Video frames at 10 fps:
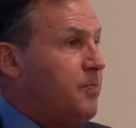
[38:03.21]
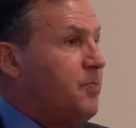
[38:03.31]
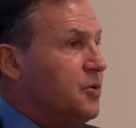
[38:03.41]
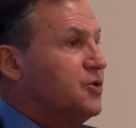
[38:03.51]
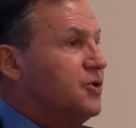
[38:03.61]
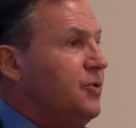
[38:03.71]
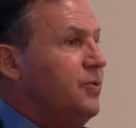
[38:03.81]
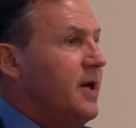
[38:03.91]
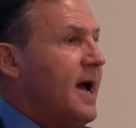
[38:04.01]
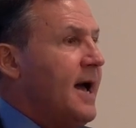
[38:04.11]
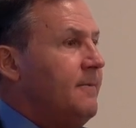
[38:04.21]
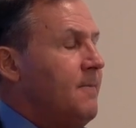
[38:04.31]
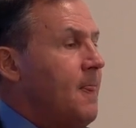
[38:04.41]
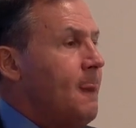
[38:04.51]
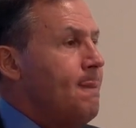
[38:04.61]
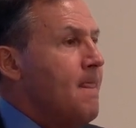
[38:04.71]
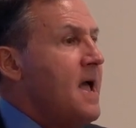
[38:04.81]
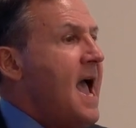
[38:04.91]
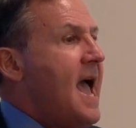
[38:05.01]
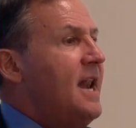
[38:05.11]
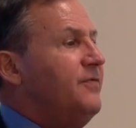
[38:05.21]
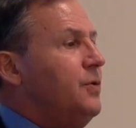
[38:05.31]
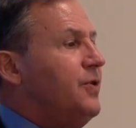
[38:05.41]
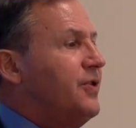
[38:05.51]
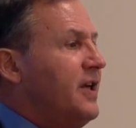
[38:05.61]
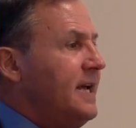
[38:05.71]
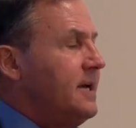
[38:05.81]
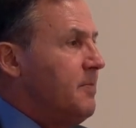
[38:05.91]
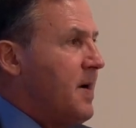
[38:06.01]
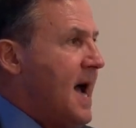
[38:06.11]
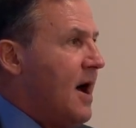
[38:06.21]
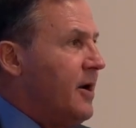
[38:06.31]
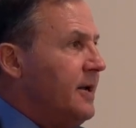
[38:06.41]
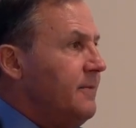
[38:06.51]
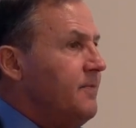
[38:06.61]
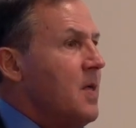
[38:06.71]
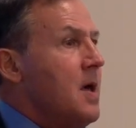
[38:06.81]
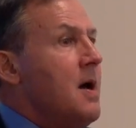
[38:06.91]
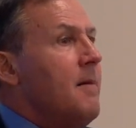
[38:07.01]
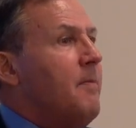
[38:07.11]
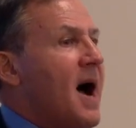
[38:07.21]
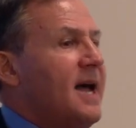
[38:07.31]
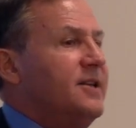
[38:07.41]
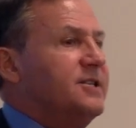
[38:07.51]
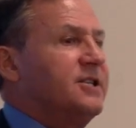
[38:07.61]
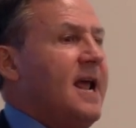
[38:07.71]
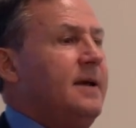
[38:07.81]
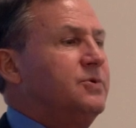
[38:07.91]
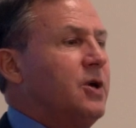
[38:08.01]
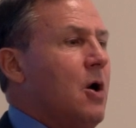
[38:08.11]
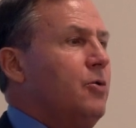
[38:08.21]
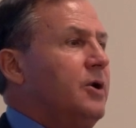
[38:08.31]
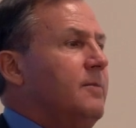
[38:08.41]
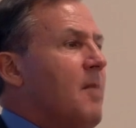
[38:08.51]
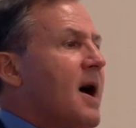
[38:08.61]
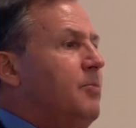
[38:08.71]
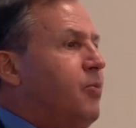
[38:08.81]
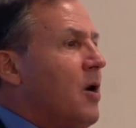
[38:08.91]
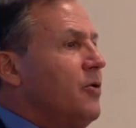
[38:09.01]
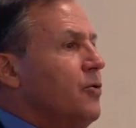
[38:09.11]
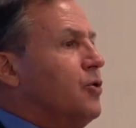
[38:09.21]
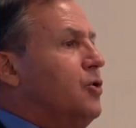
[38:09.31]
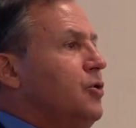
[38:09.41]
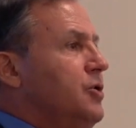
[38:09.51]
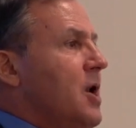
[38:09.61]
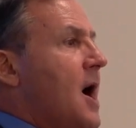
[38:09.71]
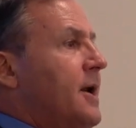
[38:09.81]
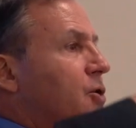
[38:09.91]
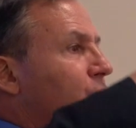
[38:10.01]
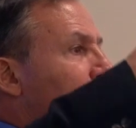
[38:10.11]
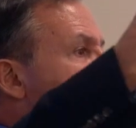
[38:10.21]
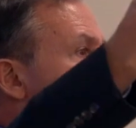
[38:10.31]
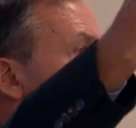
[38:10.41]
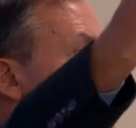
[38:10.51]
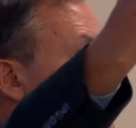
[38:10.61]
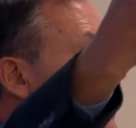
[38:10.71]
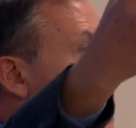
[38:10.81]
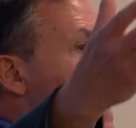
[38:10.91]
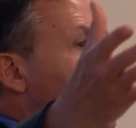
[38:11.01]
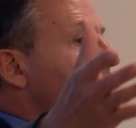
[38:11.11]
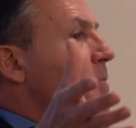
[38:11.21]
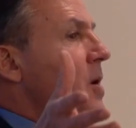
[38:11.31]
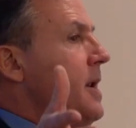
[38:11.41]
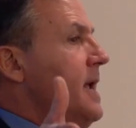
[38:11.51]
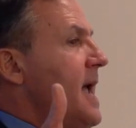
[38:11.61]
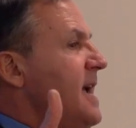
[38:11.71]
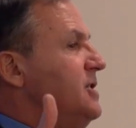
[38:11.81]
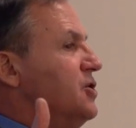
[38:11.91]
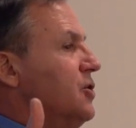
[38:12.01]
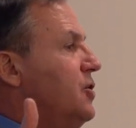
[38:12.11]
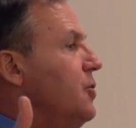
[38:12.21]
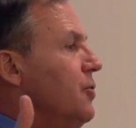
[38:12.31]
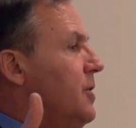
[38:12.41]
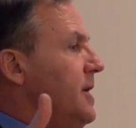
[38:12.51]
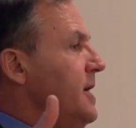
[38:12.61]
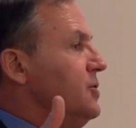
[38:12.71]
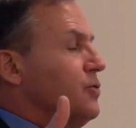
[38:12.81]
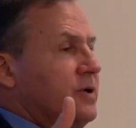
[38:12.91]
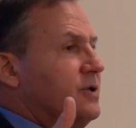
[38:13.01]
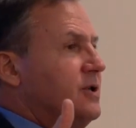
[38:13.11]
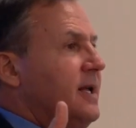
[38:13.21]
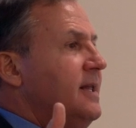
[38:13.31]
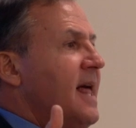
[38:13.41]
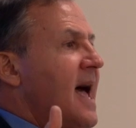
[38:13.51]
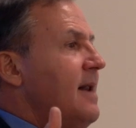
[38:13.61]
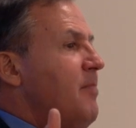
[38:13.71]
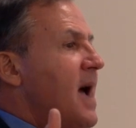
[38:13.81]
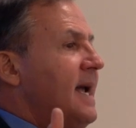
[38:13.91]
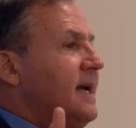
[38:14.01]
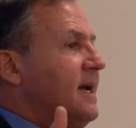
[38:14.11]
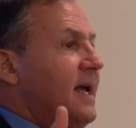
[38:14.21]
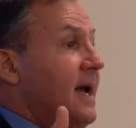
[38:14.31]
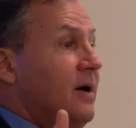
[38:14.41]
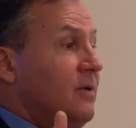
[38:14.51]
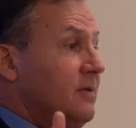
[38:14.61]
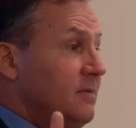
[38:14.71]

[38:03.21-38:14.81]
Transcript: pursue that. And if you think about it, by the same token, my brother could not grant anybody a security interest in that bank account